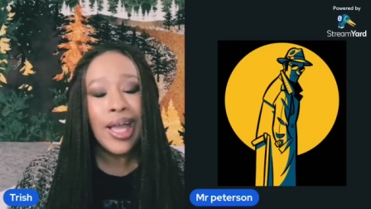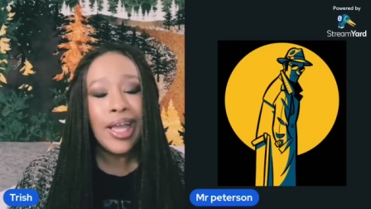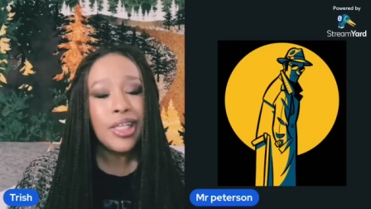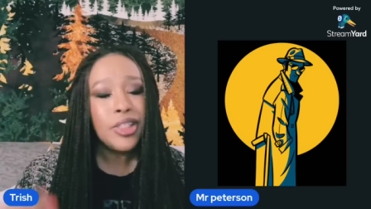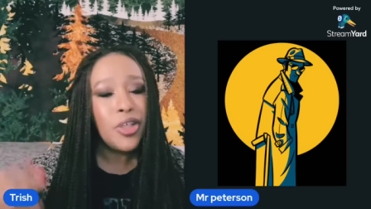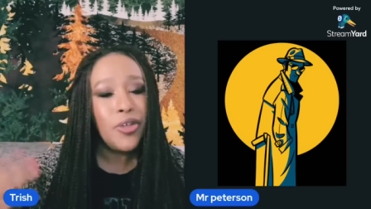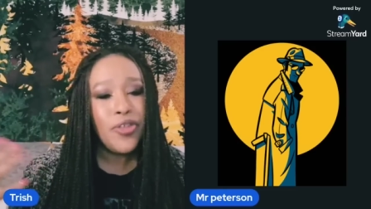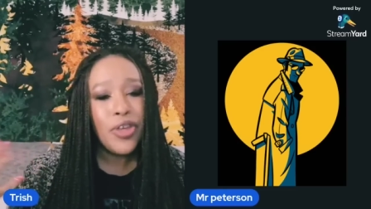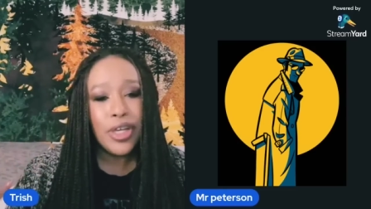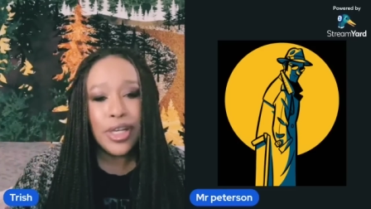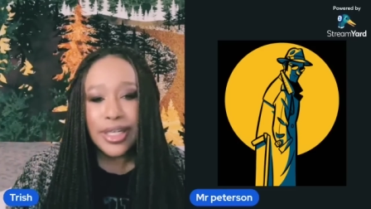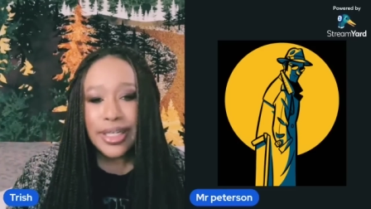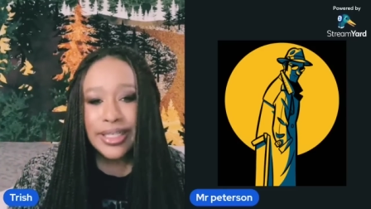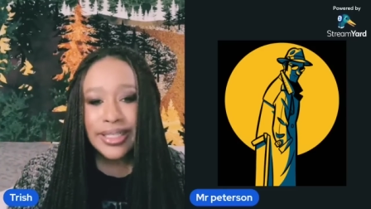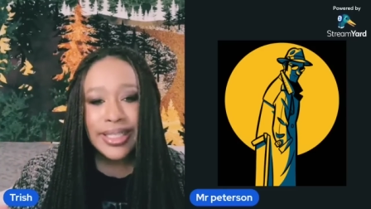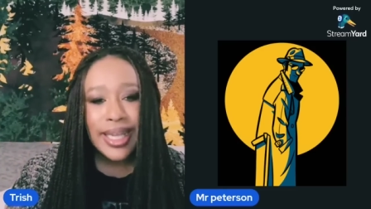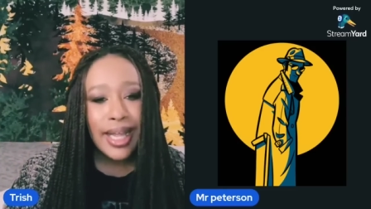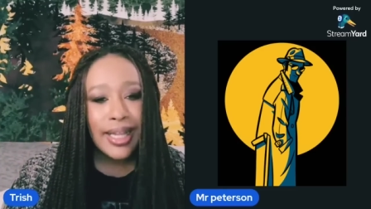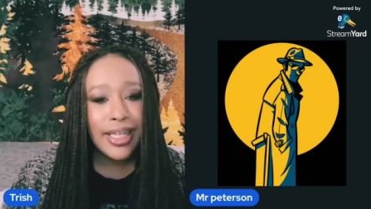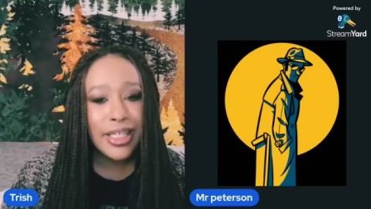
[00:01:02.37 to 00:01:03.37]
So if you could
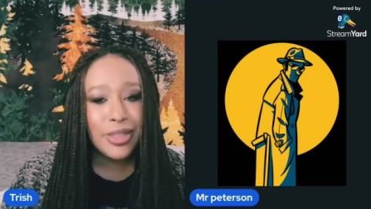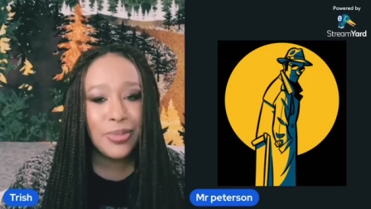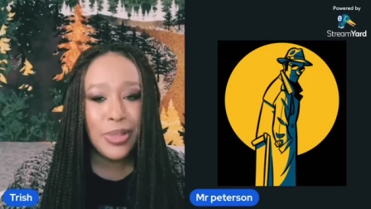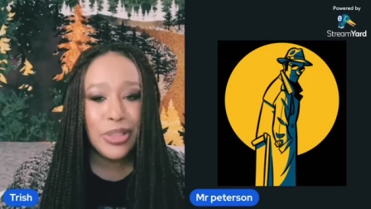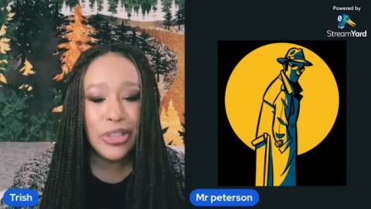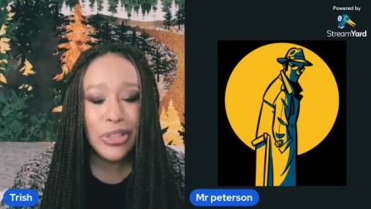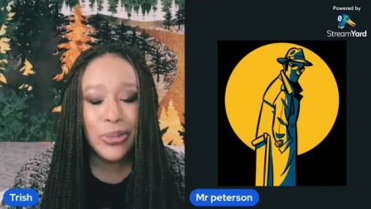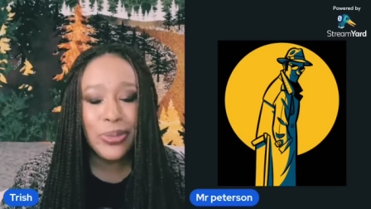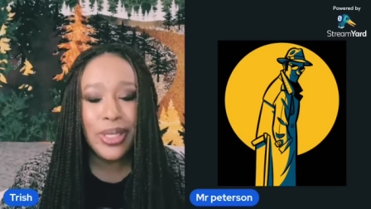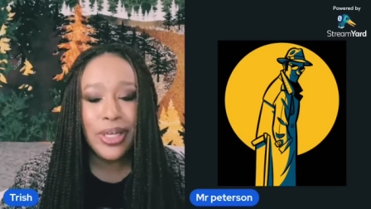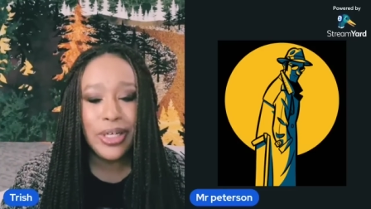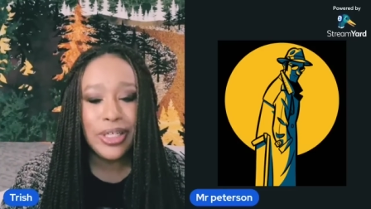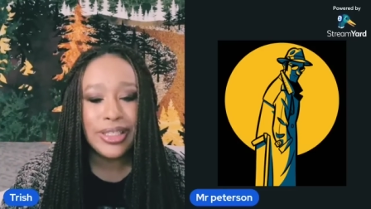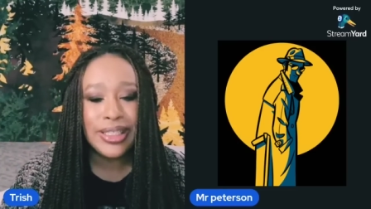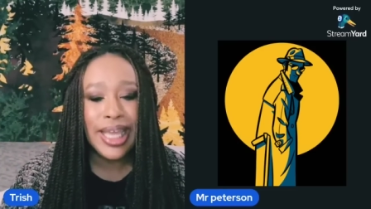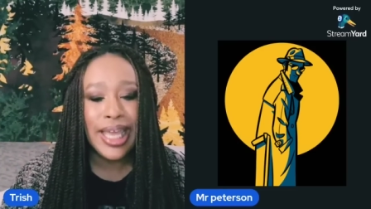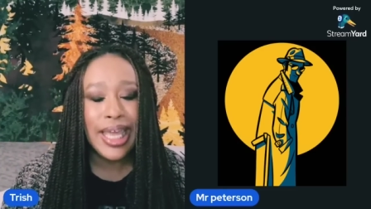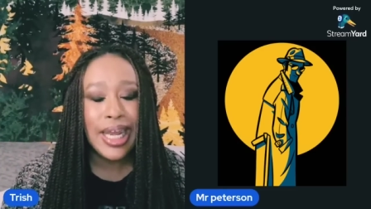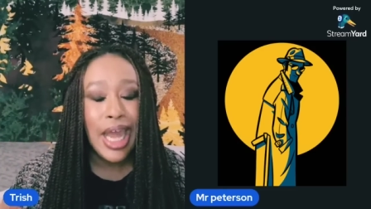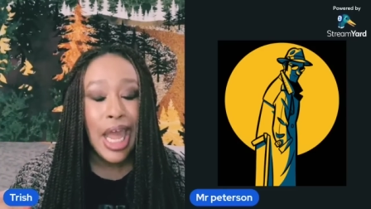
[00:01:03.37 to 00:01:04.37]
just tell us, Mr.
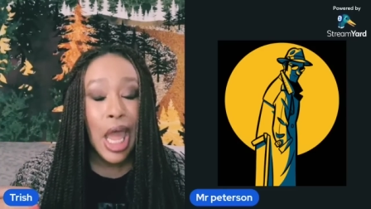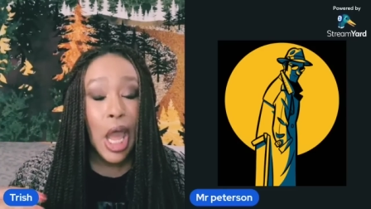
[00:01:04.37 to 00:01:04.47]
Peterson,